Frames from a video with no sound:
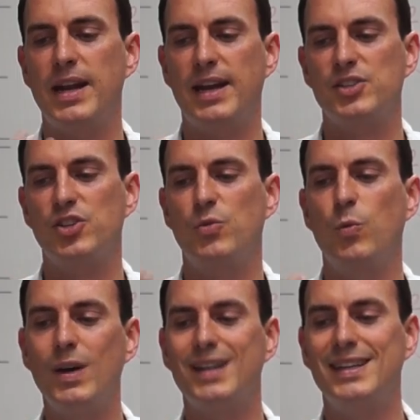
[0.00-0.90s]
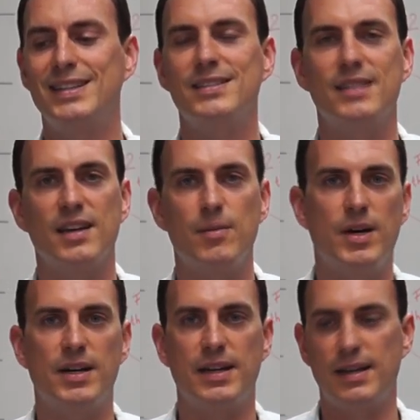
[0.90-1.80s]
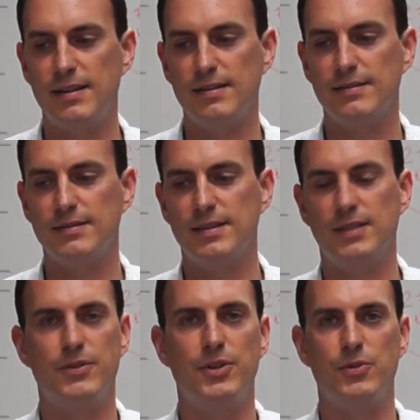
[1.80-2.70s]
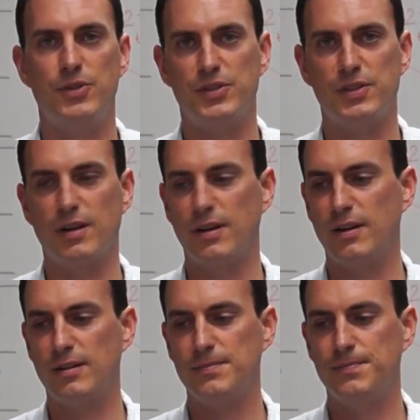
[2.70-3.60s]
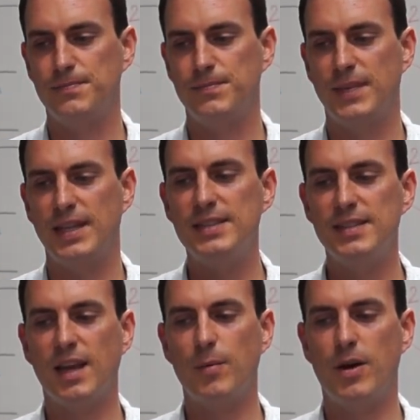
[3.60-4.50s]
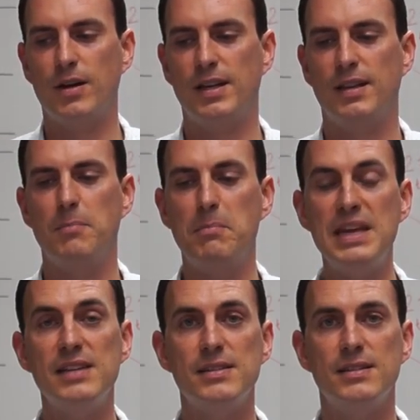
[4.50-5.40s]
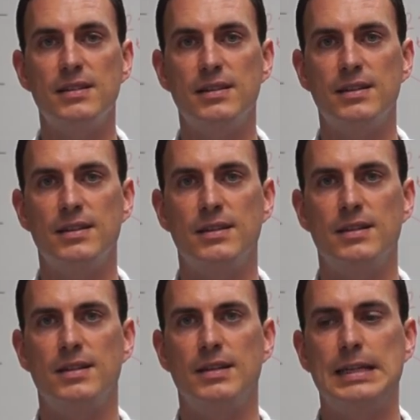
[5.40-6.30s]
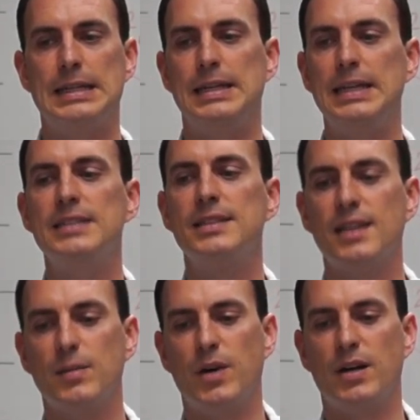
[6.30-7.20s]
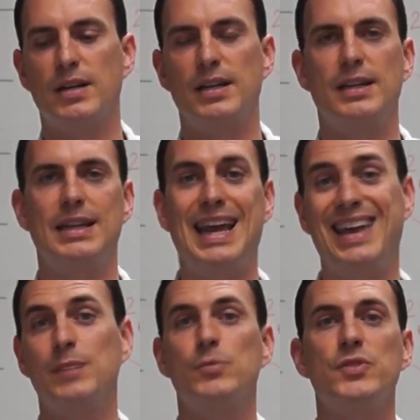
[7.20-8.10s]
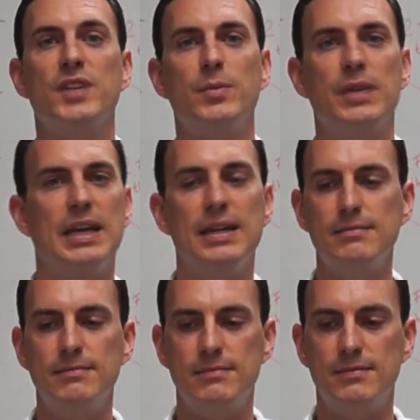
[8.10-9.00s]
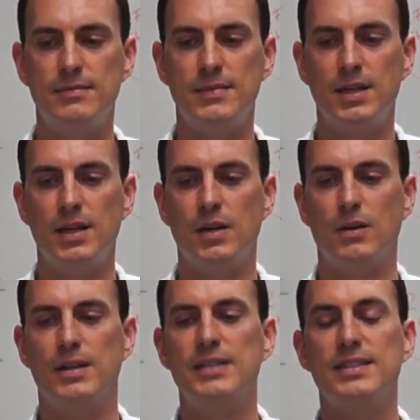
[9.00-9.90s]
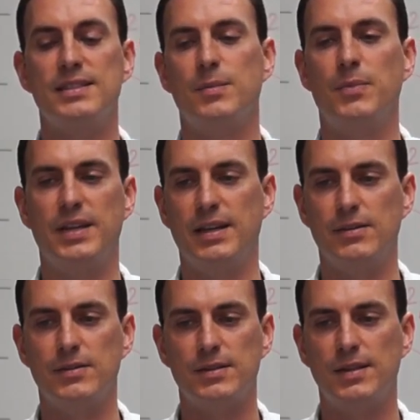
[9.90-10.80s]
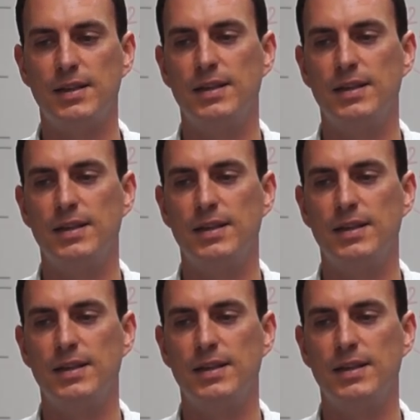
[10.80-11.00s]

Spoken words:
might ask you, what is the commodity of the union stockyard? Is the commodity the meat? Is the commodity the animals coming in? Or is it something else?